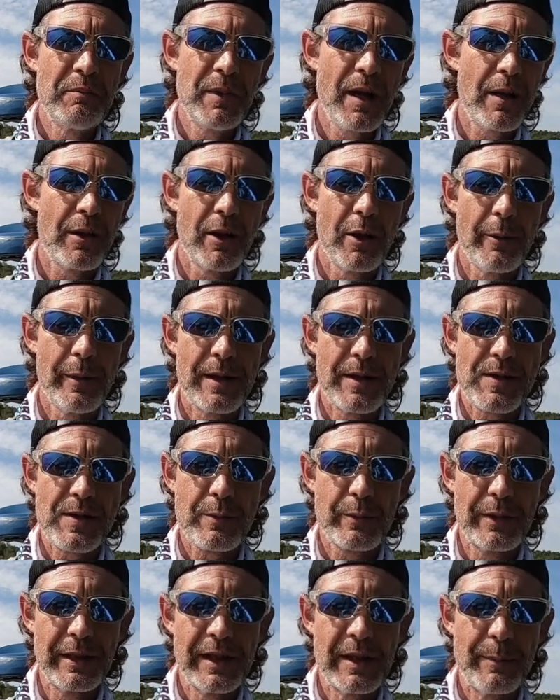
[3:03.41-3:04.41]
Not
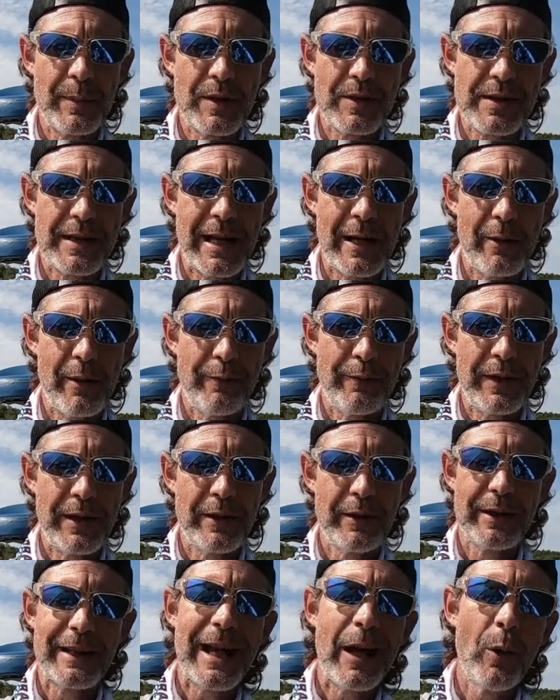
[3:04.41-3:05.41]
always, really depends on how I
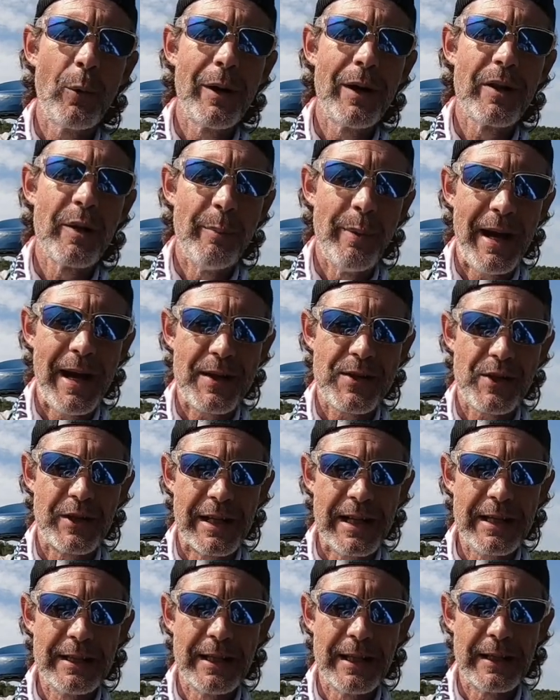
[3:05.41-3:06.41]
feel and how well the bass are
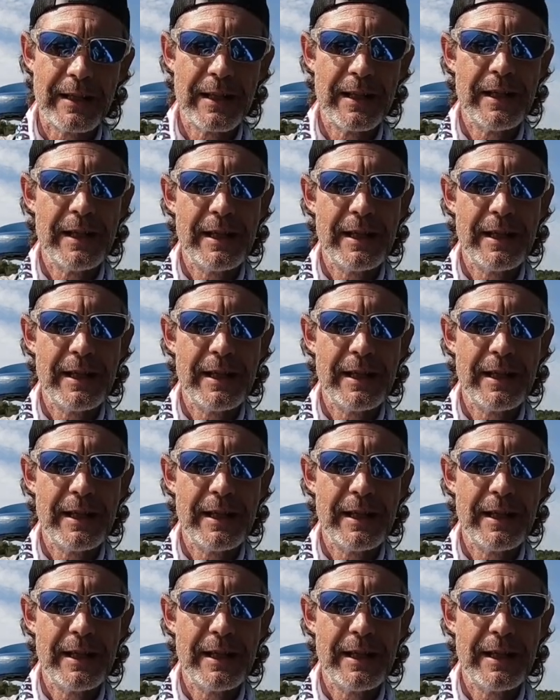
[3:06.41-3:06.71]
eating it.